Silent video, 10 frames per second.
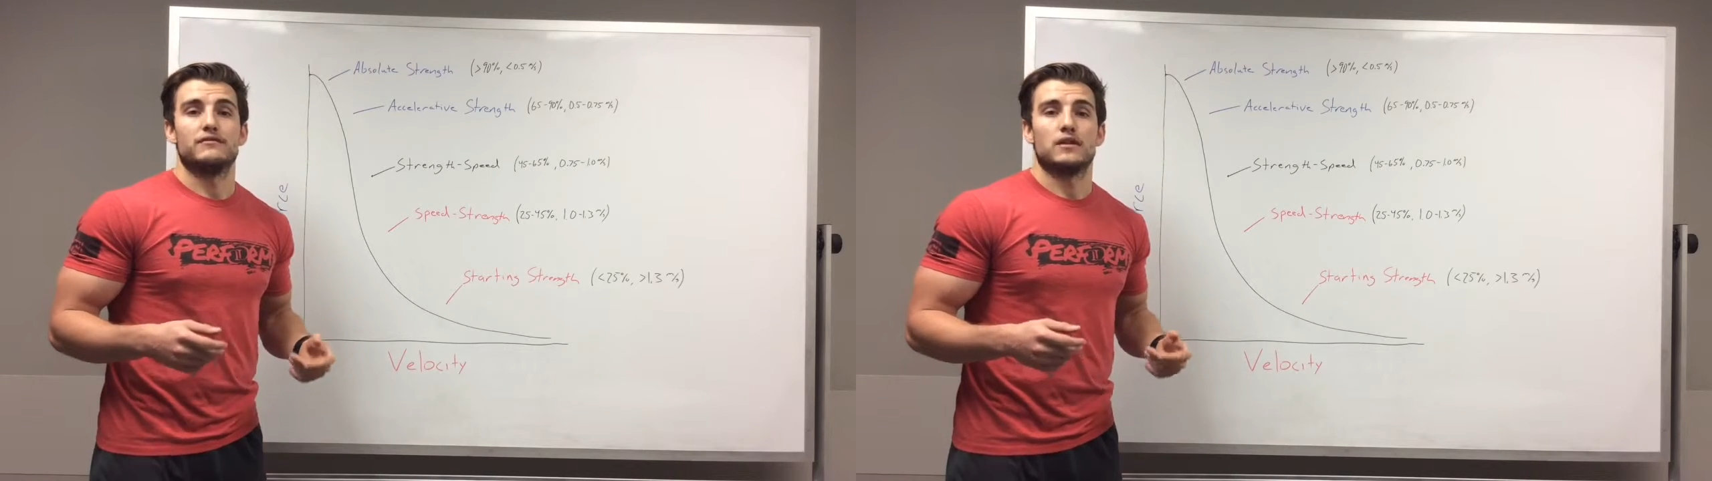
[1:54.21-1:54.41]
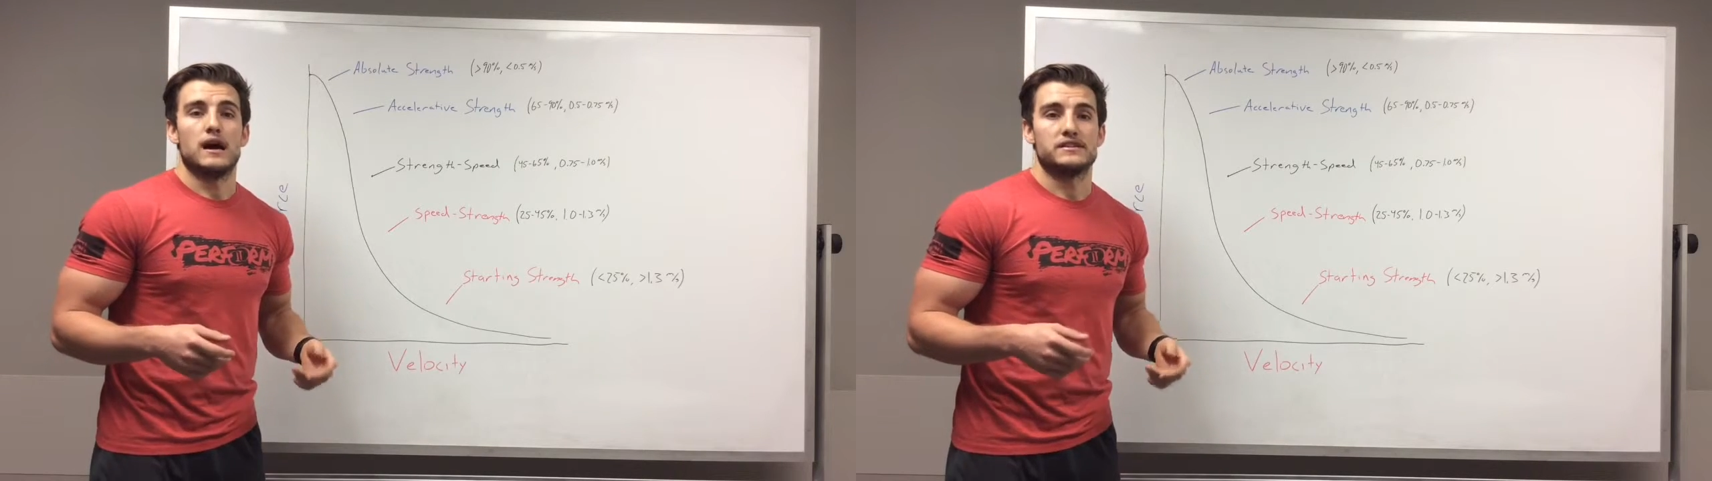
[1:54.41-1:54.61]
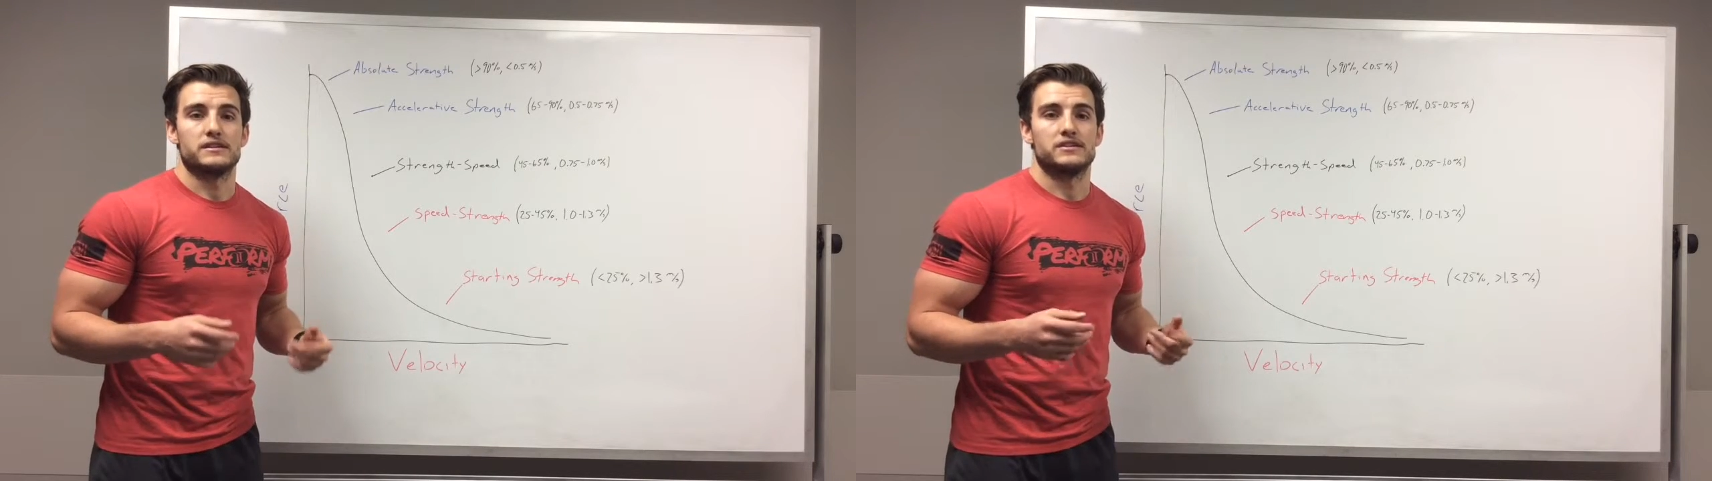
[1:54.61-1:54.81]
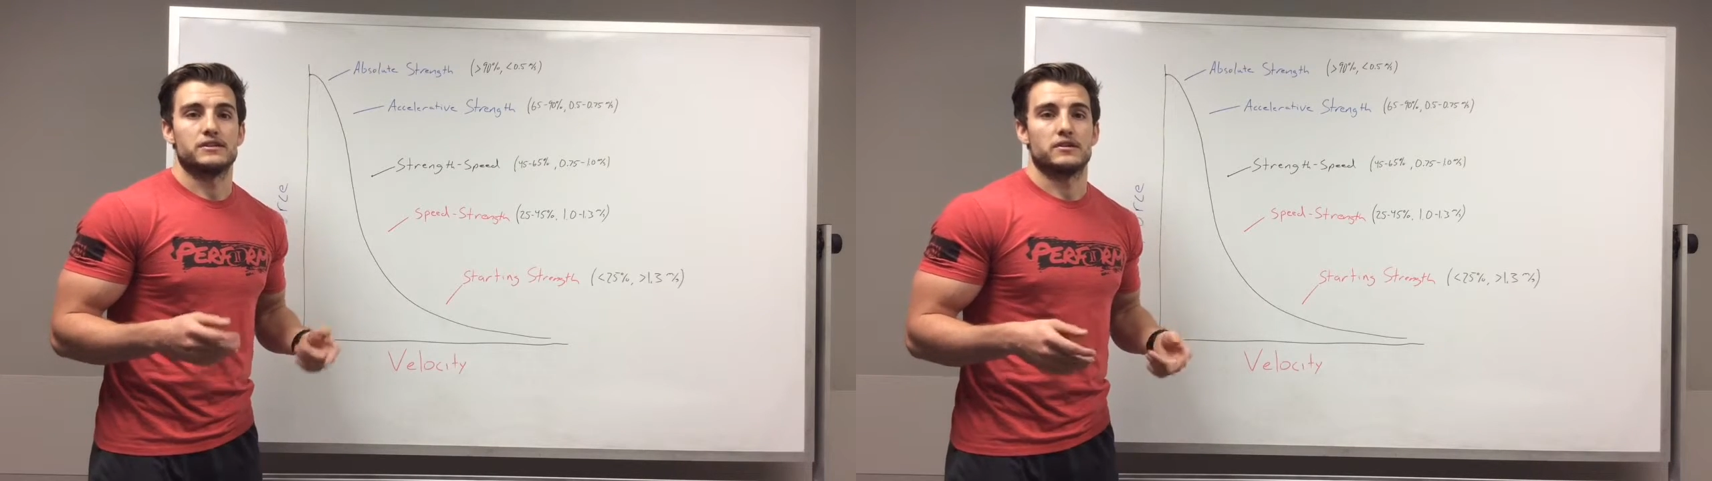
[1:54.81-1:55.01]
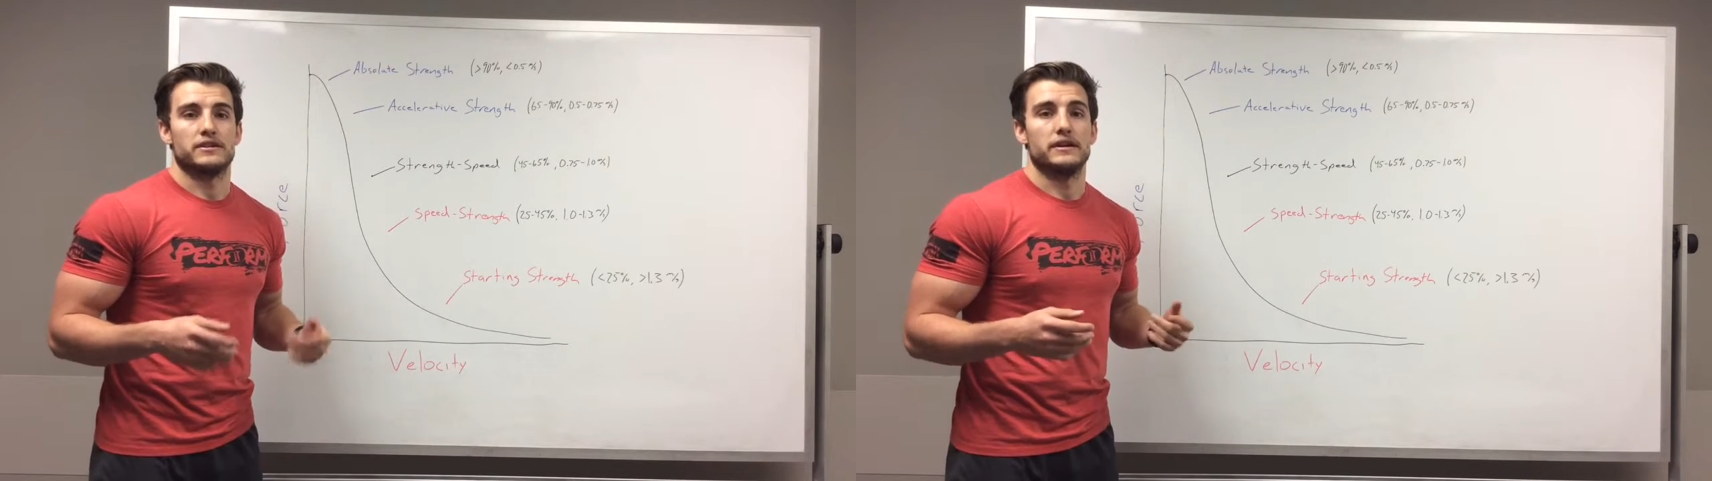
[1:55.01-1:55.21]
velocity
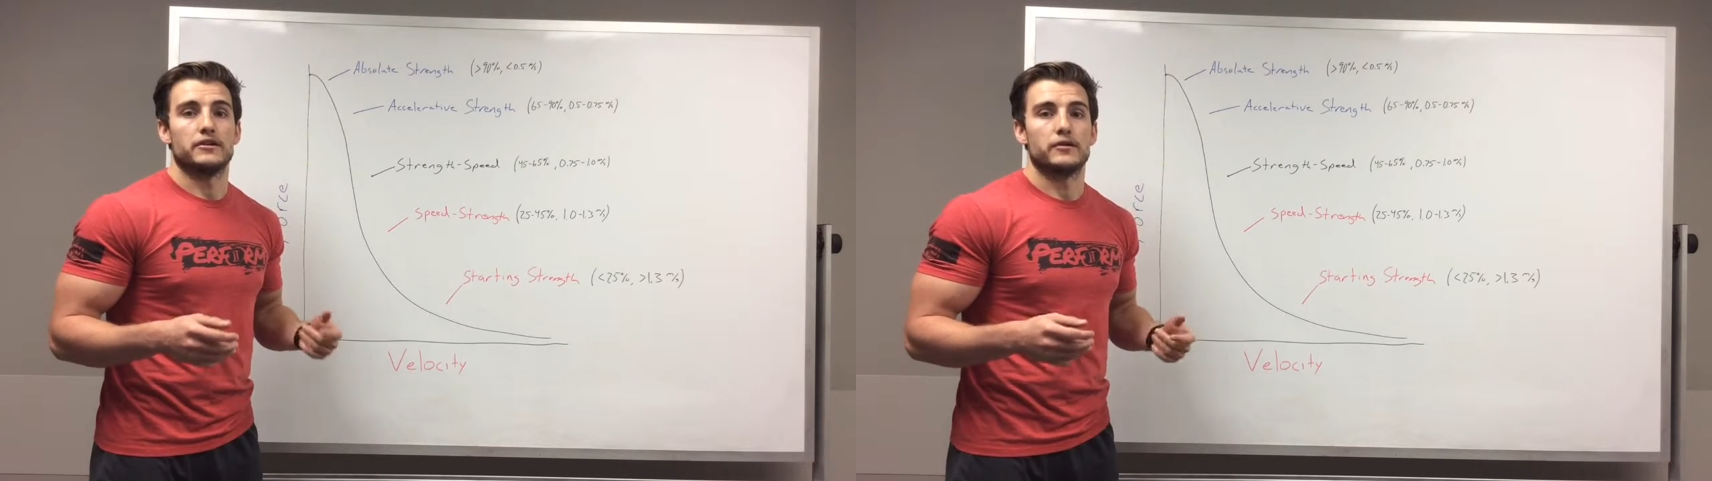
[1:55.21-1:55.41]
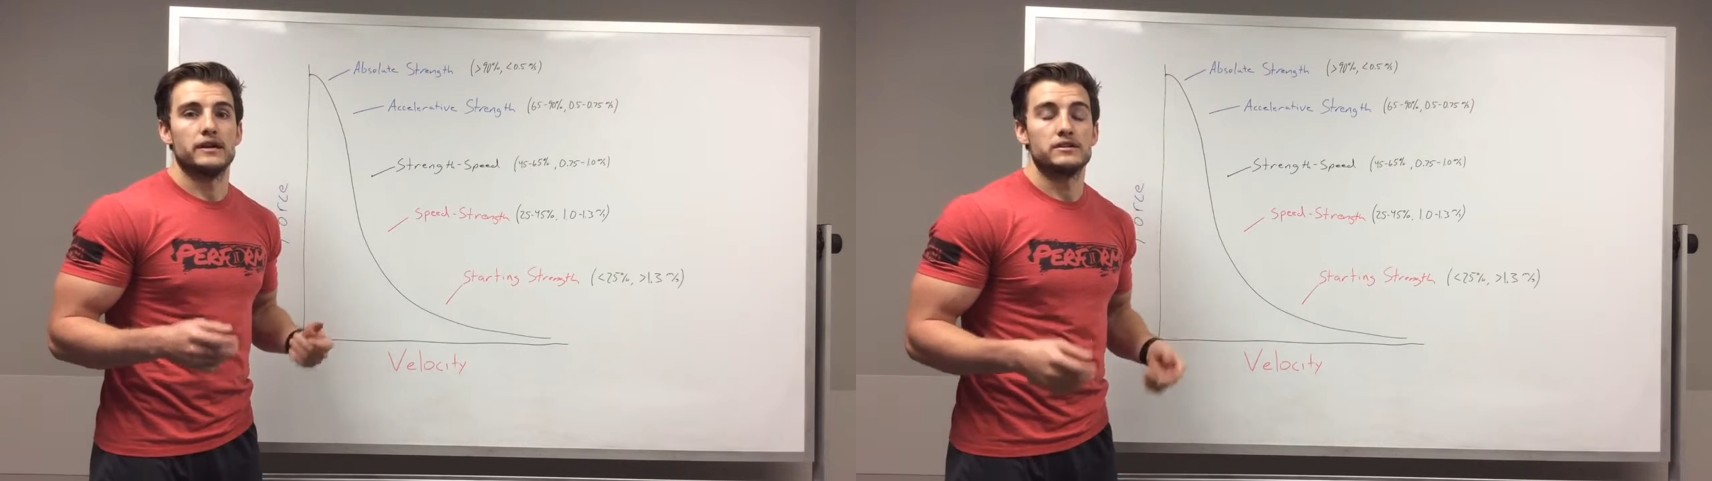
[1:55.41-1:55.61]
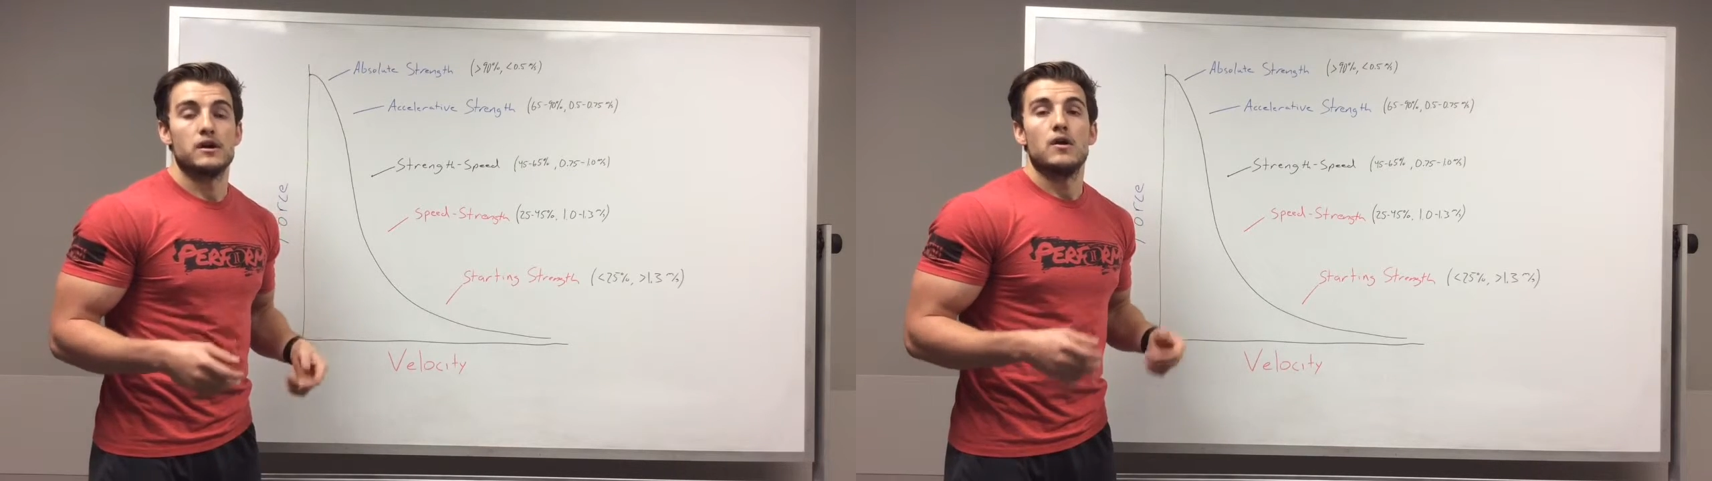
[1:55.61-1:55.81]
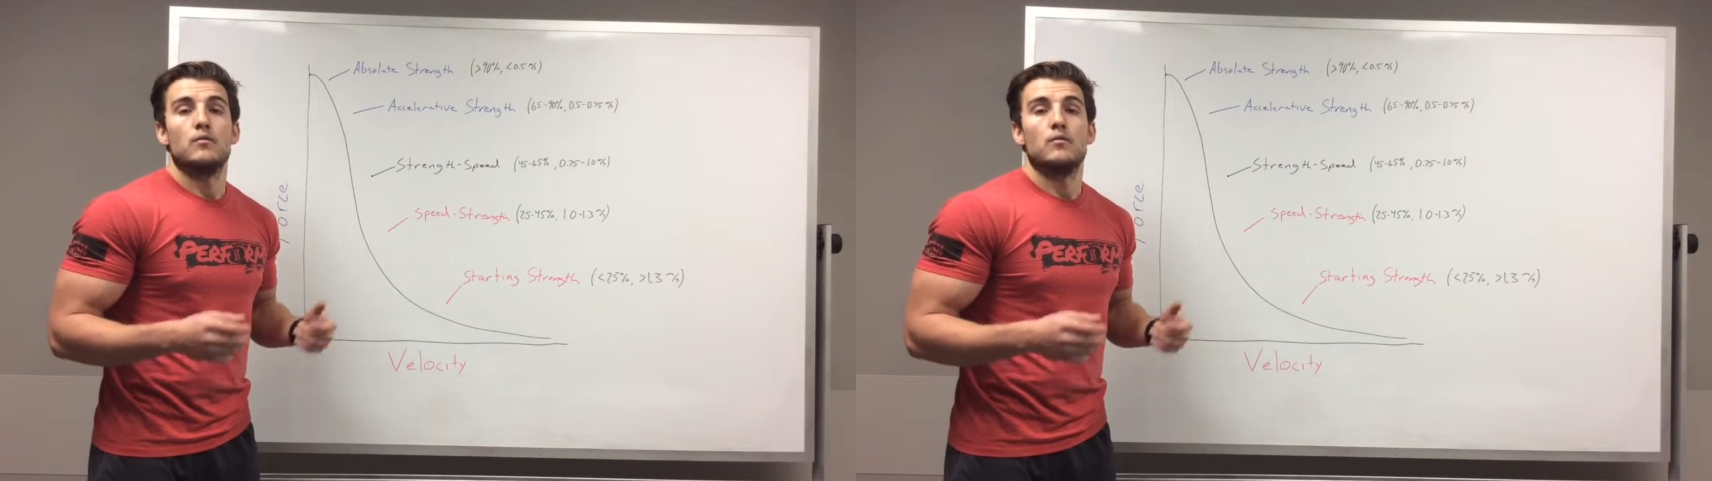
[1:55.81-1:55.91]
start to increase